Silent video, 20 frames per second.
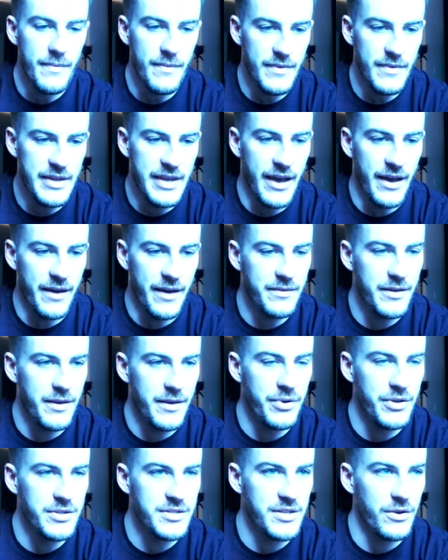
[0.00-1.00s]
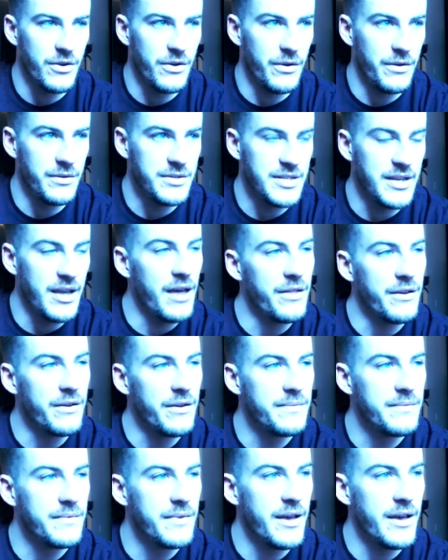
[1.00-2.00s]
yeah, it puts it all
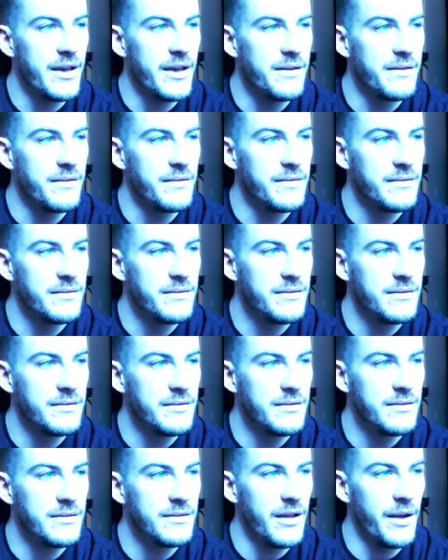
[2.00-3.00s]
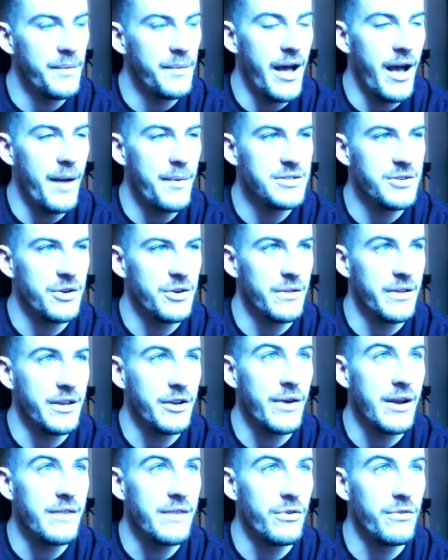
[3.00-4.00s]
together. And you know, I'm, I'm eternally
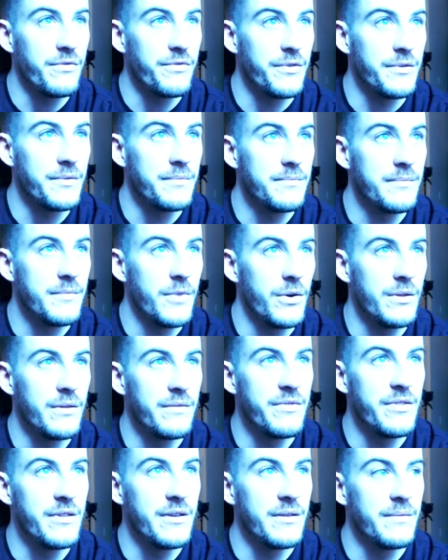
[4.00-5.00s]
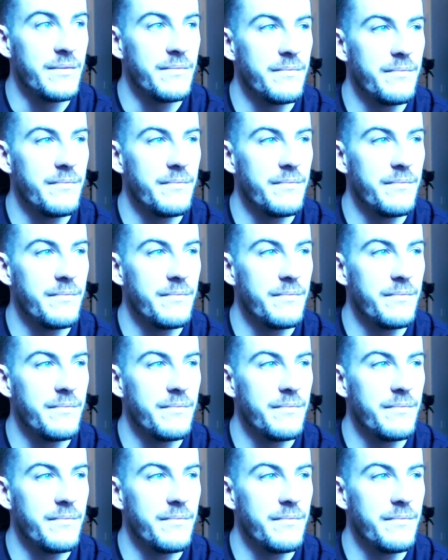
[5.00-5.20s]
grateful for all of the